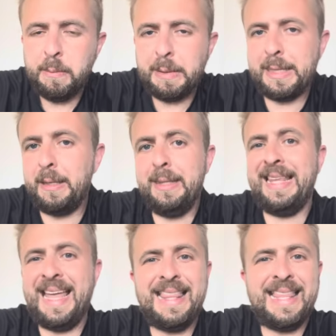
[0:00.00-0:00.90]
but
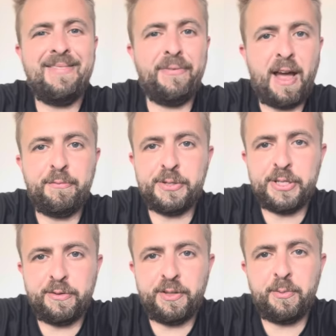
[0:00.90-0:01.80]

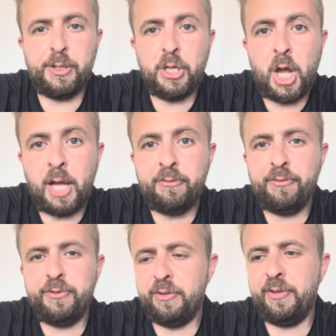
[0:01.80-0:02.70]
95% of them were
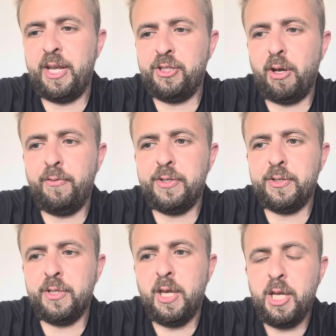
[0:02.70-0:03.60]
not chief financial
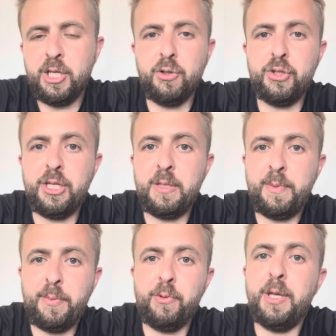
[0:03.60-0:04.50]
officers. Usually the
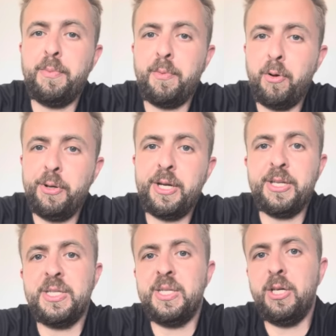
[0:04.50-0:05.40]
people who get promoted are
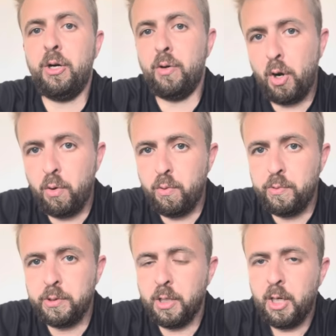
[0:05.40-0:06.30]
the
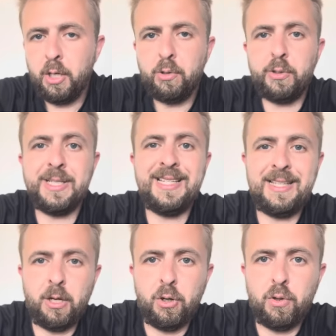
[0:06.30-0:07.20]
COOs or
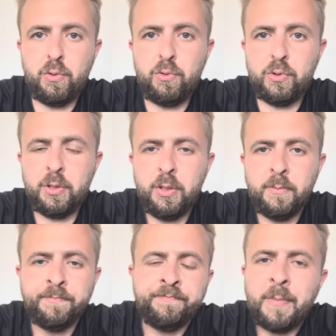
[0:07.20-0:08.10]
CTOs,
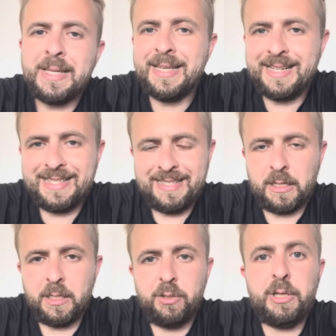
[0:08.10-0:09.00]
et cetera, et
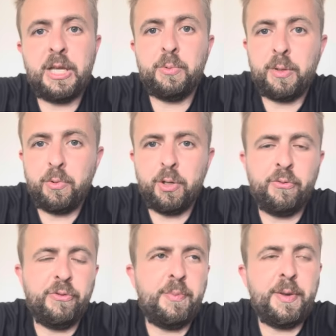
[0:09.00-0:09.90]
cetera. You get where I'm going, or
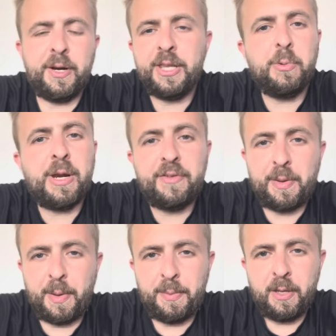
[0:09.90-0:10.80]
VP R&D, whatever
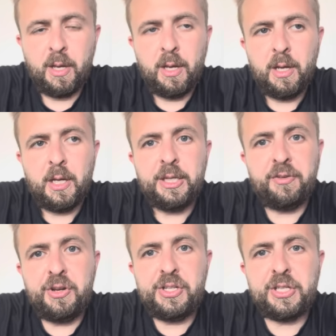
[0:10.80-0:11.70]
that may be. The
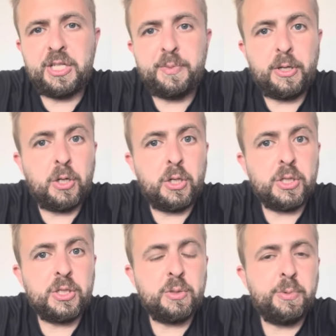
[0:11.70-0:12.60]
reason is
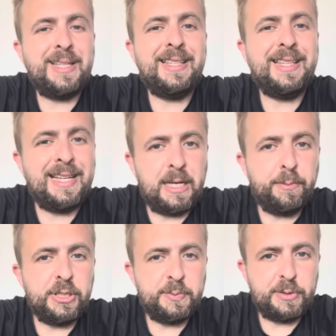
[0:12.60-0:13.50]
because with a tech
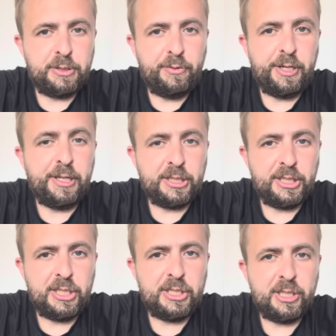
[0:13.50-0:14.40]
company specifically like
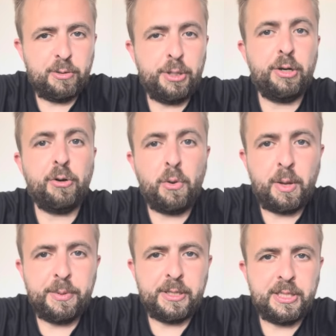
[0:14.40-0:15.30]
Tesla, with a growth
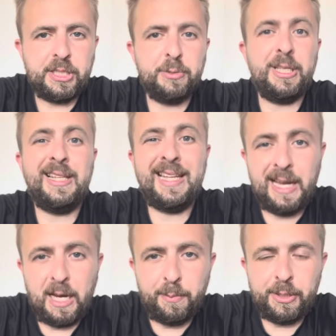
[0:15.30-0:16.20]
company like Tesla, with a
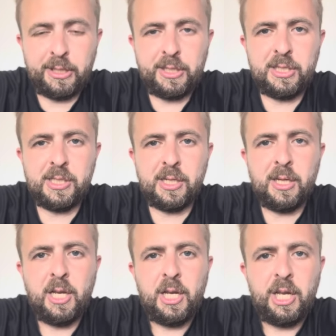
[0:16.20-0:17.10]
tech company like Tesla,
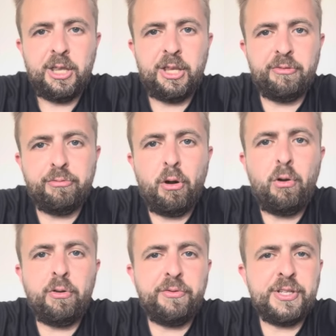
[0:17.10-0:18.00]
the
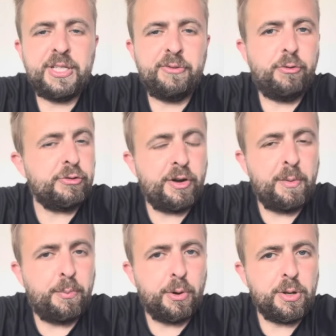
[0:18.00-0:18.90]
role of the CFO is very
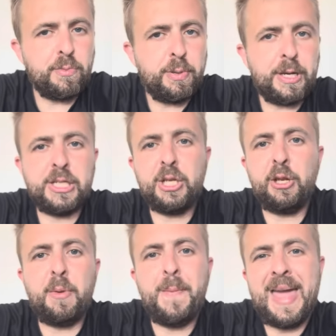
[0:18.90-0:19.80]
important, but it's not
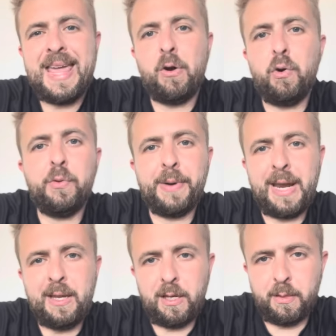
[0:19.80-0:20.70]
going to make or
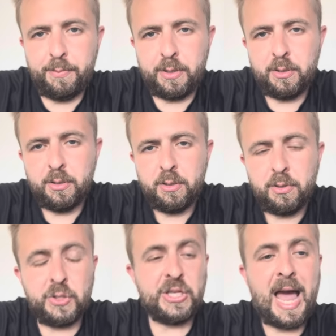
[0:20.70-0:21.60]
break the company.
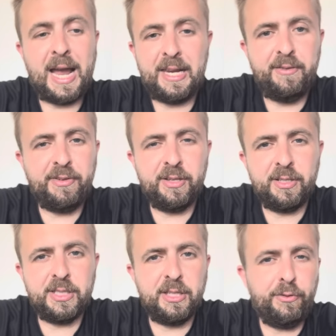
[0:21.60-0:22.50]
So Zach leaving
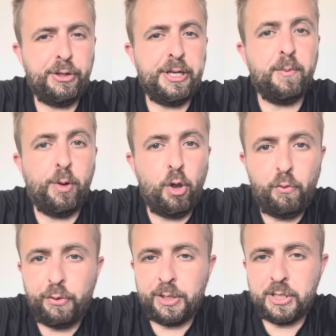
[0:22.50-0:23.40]
is definitely a blow
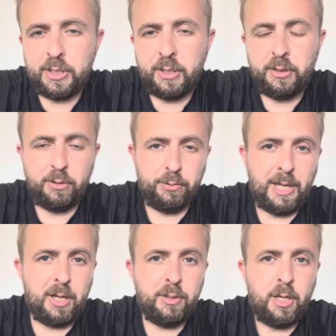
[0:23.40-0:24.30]
for Tesla, no
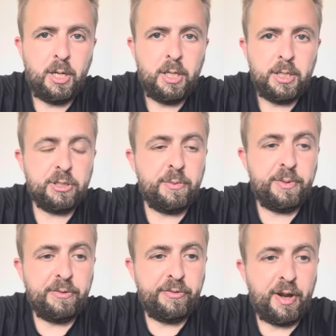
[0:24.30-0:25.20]
doubt. It's going to
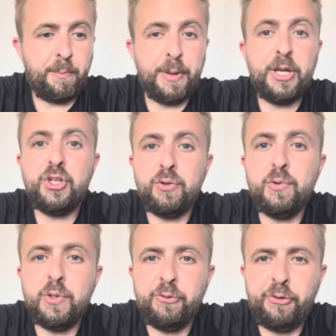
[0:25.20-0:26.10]
be very big
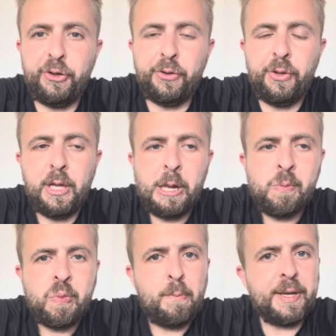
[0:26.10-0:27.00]
shoes to fill,
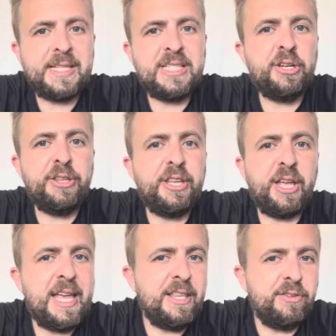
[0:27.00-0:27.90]
but it's not
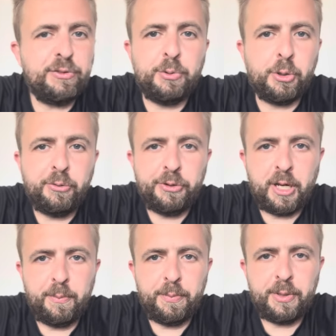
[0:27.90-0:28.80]
the end of the world for the
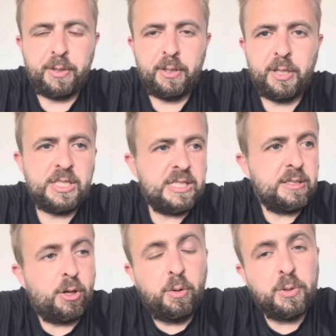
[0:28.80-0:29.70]
company. It's
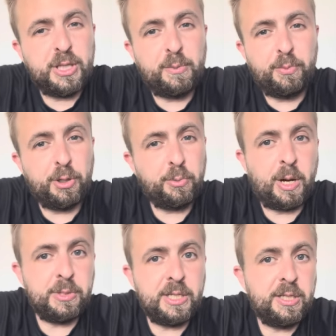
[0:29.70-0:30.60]
almost at the point where
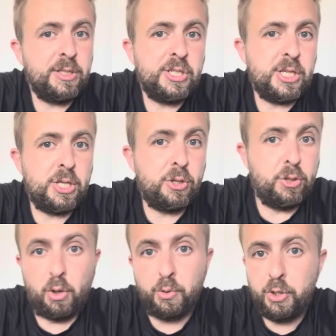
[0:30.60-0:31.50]
I would say this is
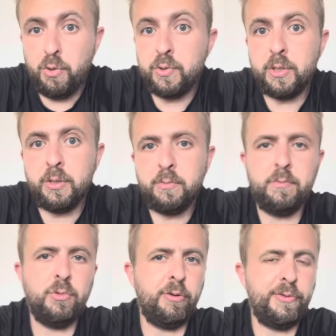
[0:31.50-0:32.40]
no news.
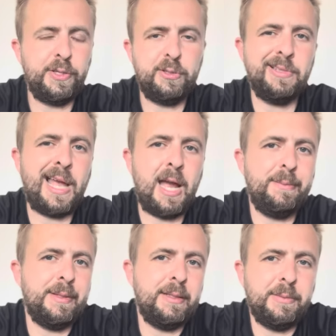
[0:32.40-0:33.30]
No offense to Zach,
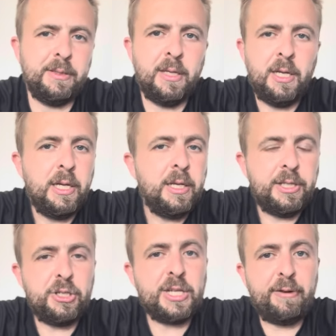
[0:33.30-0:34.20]
but I mean,
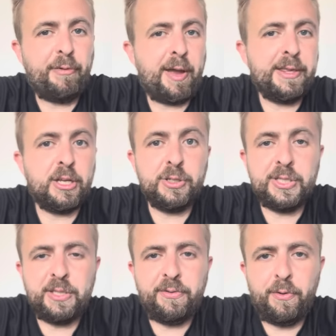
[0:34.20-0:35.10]
they just got to find a good
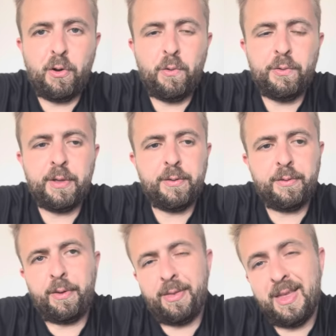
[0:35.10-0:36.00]
CFO. The
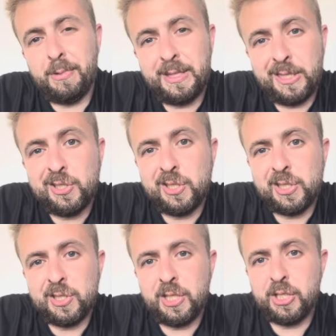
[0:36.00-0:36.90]
thing with Tesla
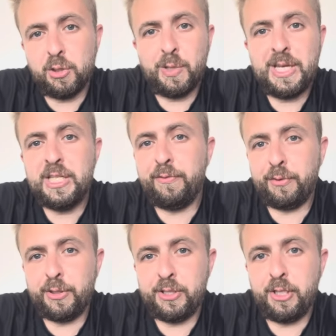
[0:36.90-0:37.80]
is it's so easy for
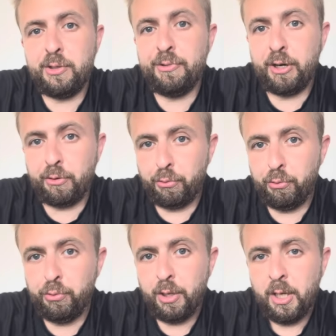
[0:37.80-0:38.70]
Tesla to recruit